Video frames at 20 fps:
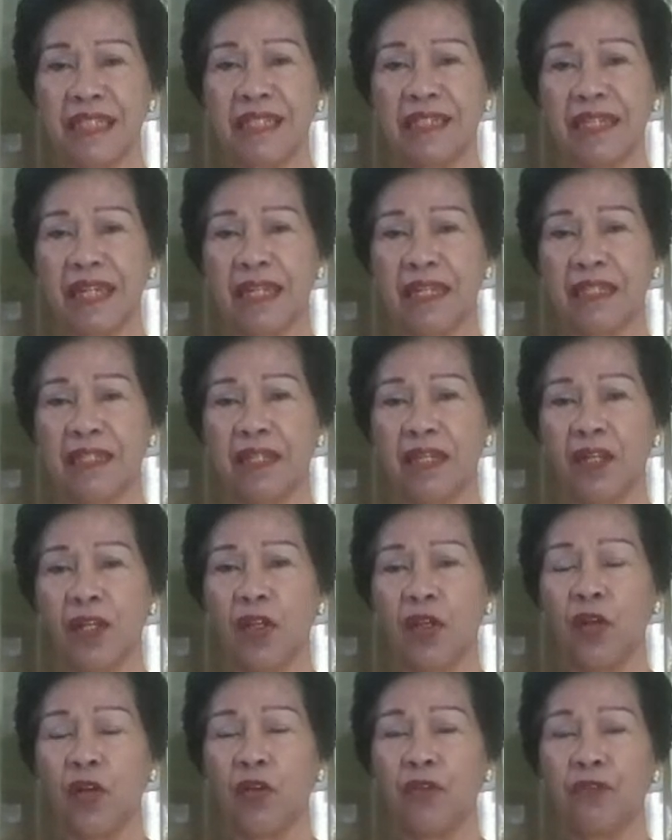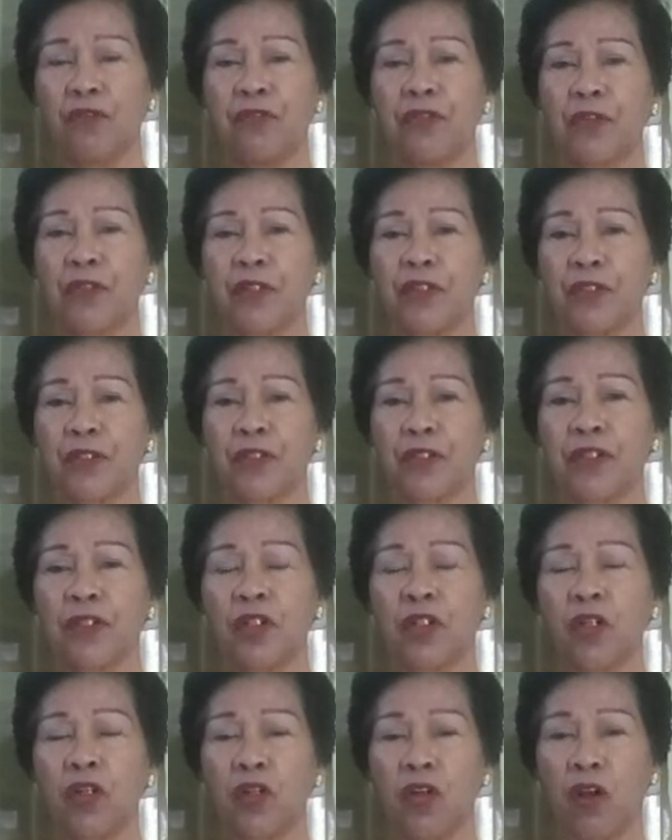needed for
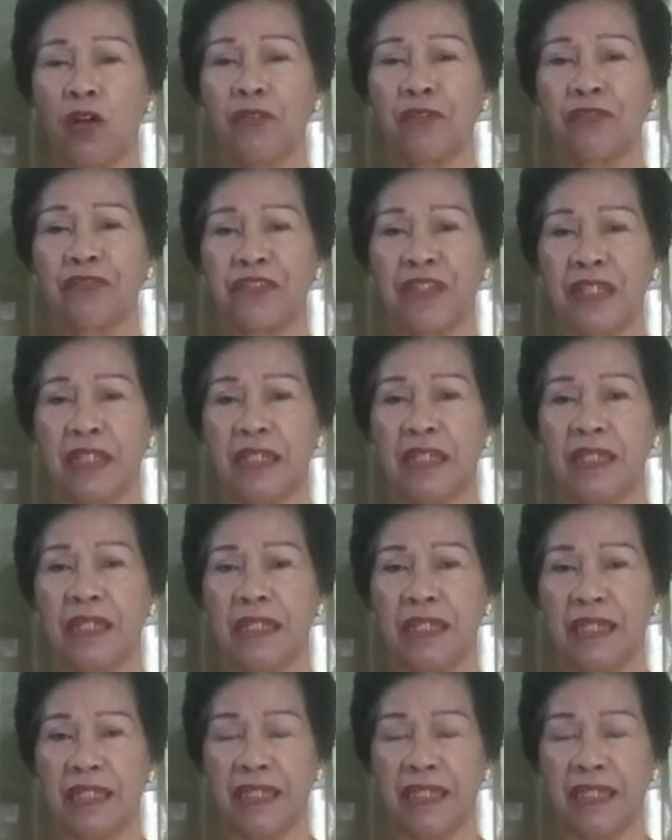your coffee